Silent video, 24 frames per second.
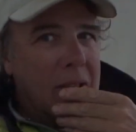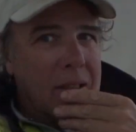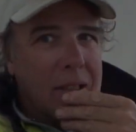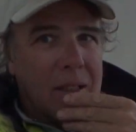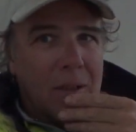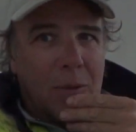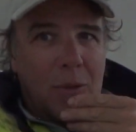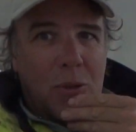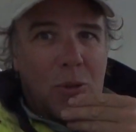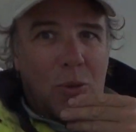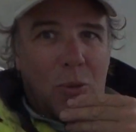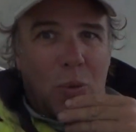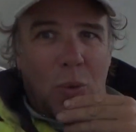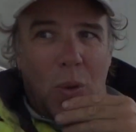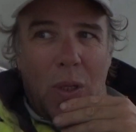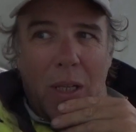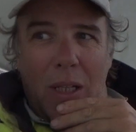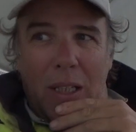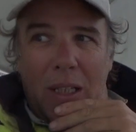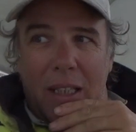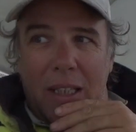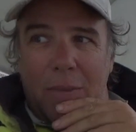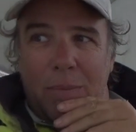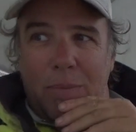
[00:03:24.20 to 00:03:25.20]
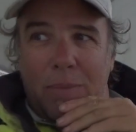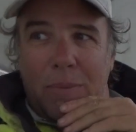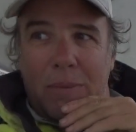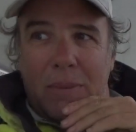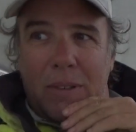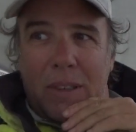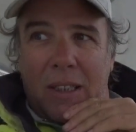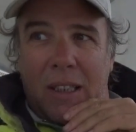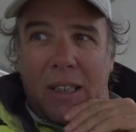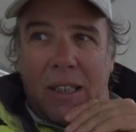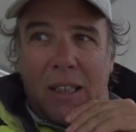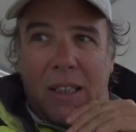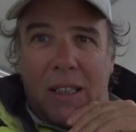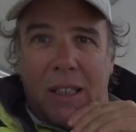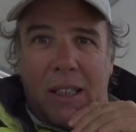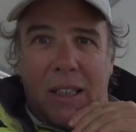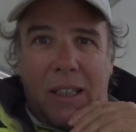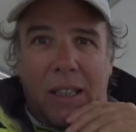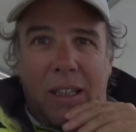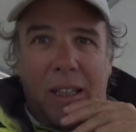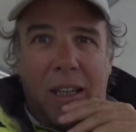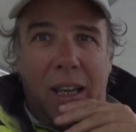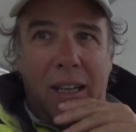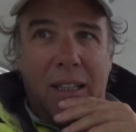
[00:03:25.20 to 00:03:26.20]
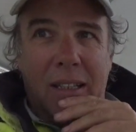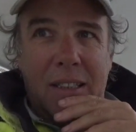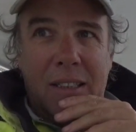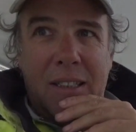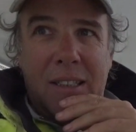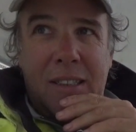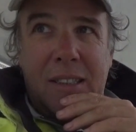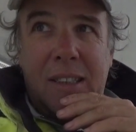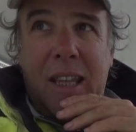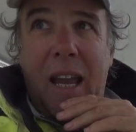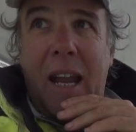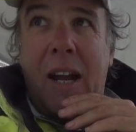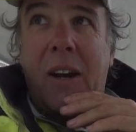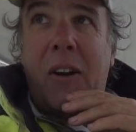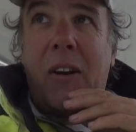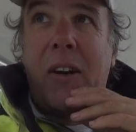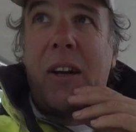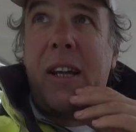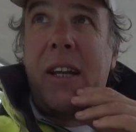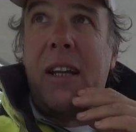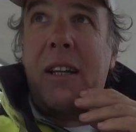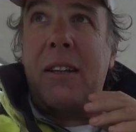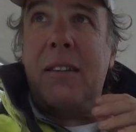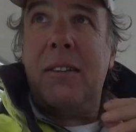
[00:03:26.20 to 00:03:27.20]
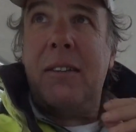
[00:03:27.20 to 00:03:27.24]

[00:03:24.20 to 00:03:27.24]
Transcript: It was really kind of scary.